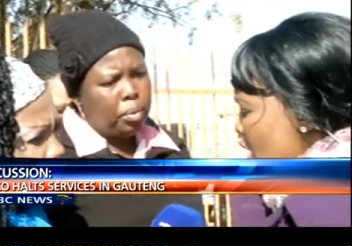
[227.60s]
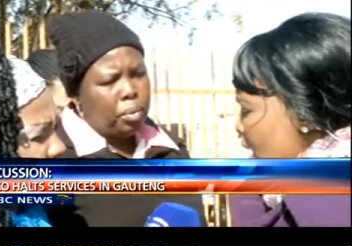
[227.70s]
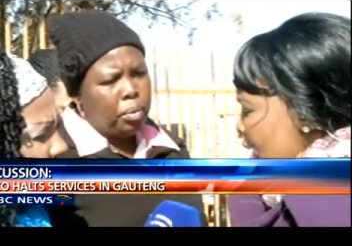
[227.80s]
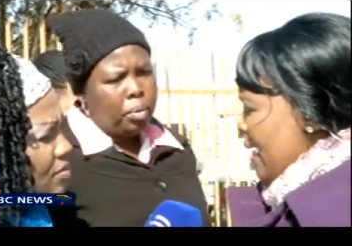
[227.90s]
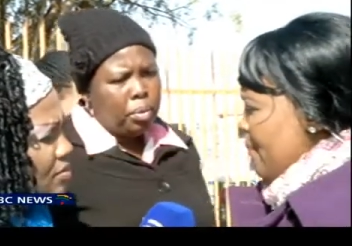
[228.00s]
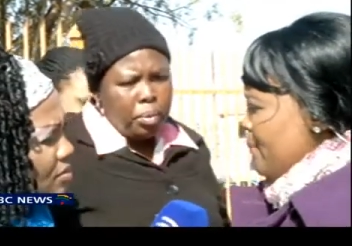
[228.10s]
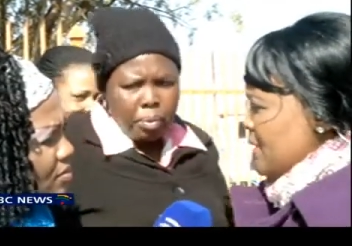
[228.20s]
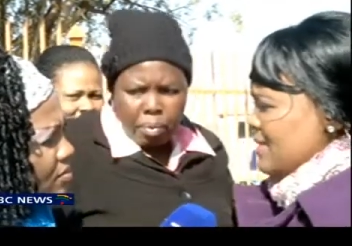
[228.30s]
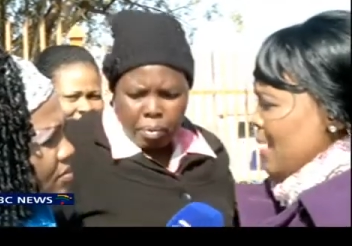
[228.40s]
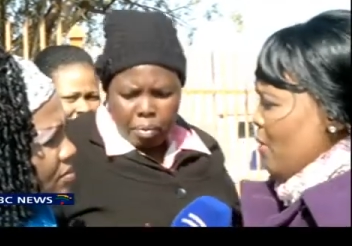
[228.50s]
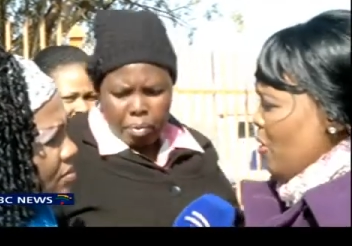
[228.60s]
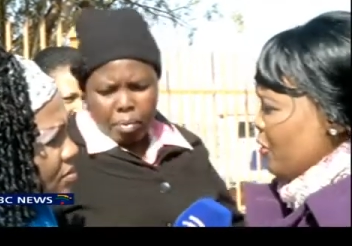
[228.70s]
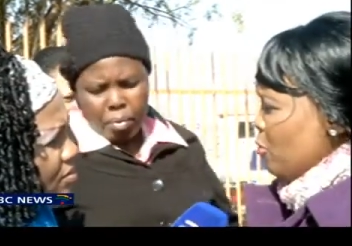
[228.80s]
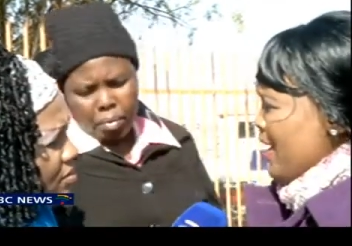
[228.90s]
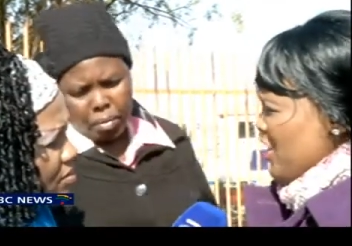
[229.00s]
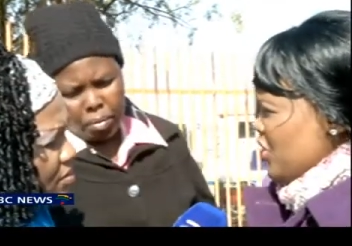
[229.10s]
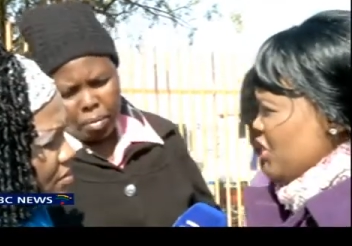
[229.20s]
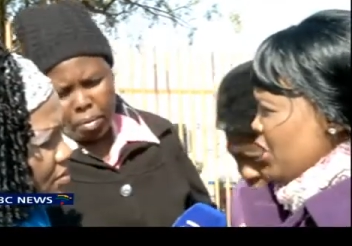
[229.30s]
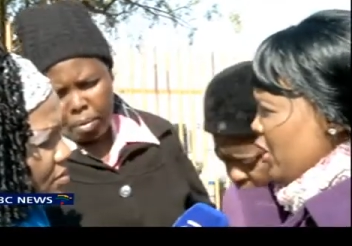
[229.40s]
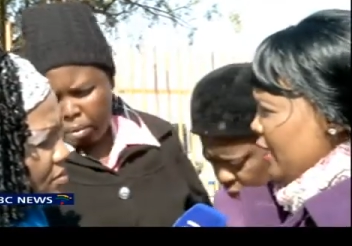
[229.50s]
Speaker 1: are. Um, some of you
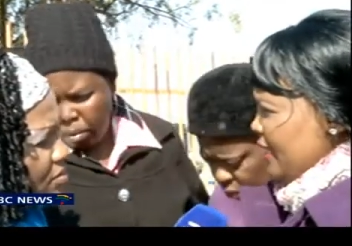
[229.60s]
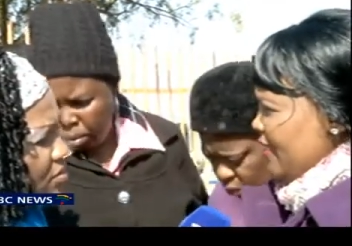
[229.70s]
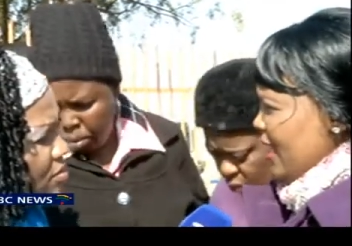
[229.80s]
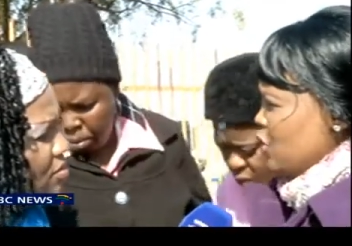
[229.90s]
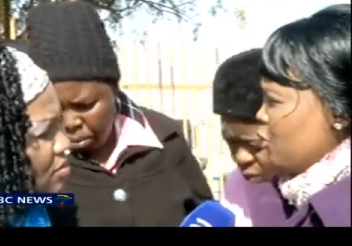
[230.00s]
mentioned earlier